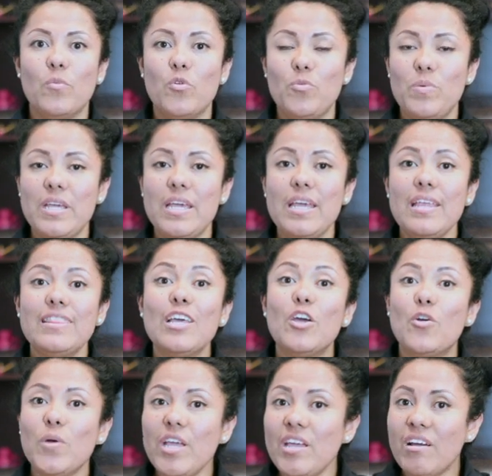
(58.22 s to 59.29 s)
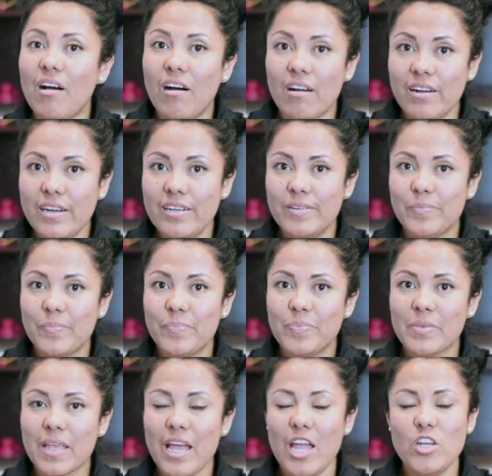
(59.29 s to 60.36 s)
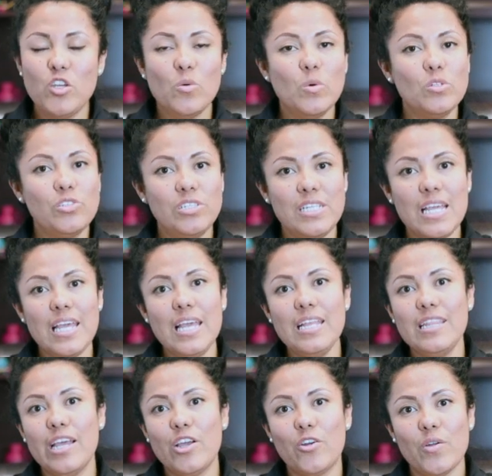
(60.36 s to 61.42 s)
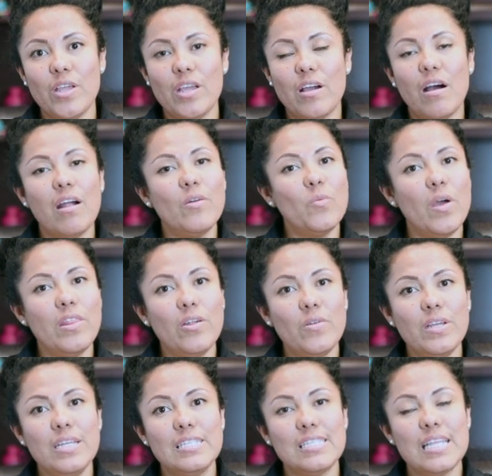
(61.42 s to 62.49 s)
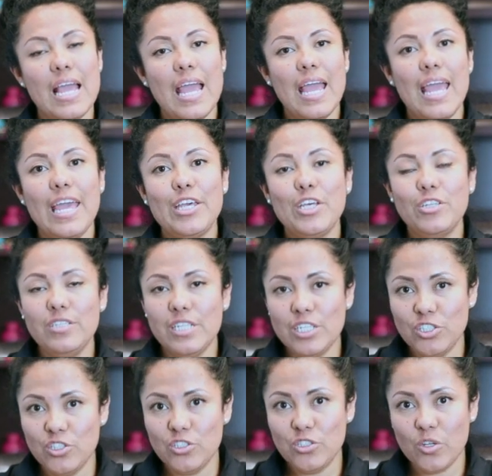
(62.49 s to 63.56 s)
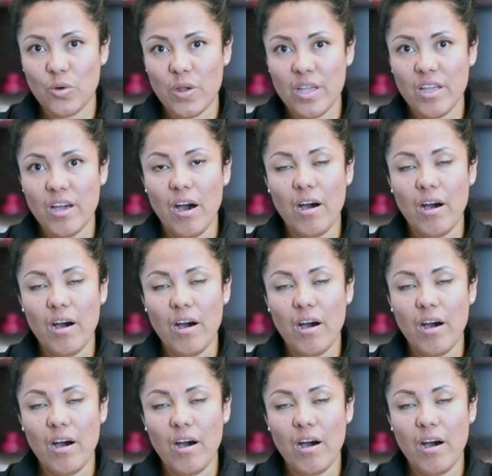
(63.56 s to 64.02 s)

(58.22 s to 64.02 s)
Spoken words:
would be the green card. And you will see in the green card whether it's a conditional green